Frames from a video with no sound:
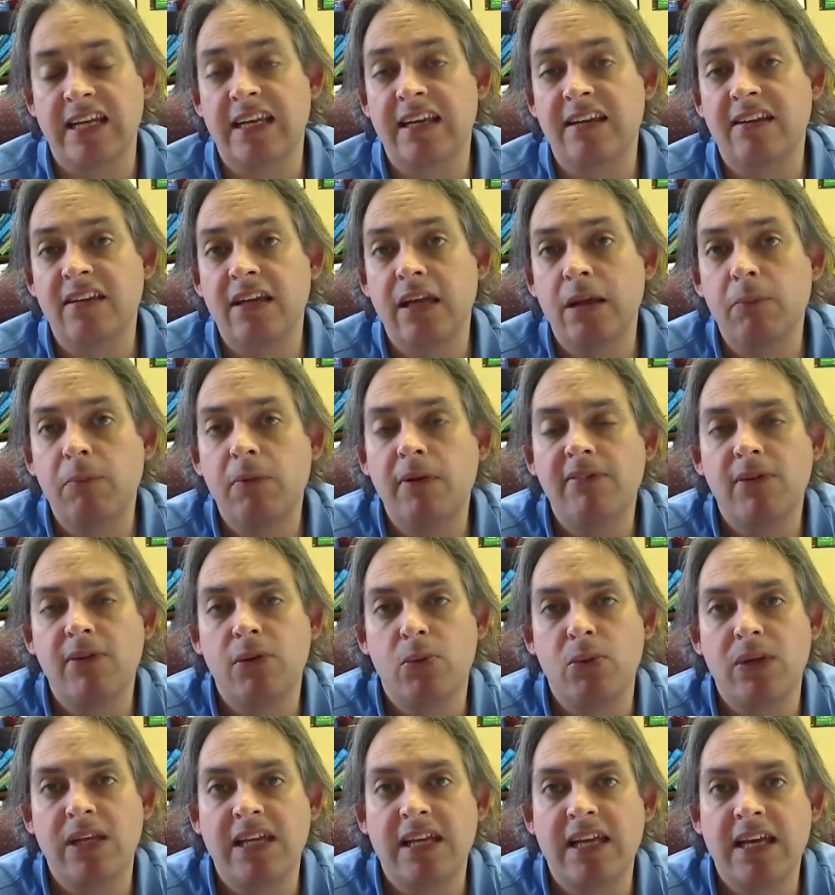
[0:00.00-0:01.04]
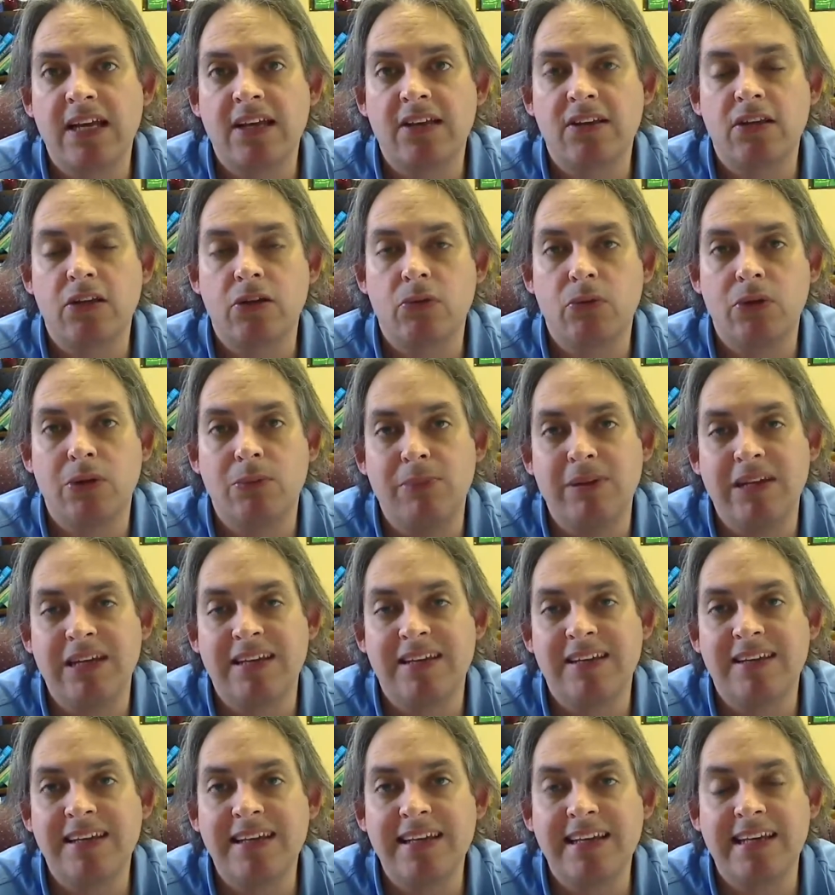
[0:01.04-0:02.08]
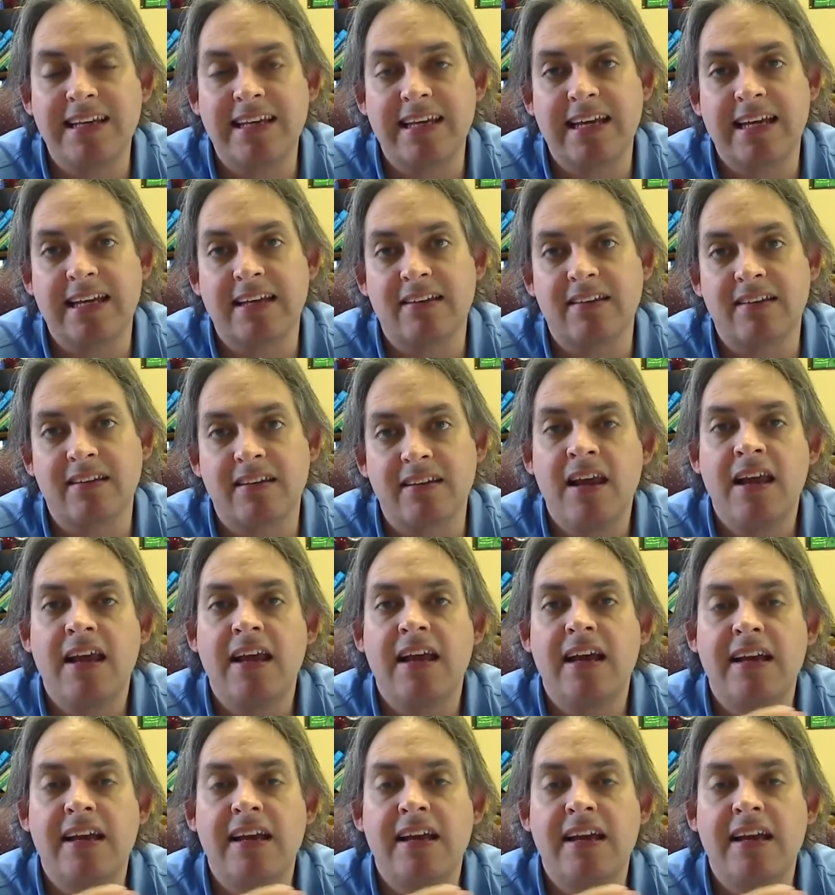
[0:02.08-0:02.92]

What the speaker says: An example of a weak acid would be acetic acid.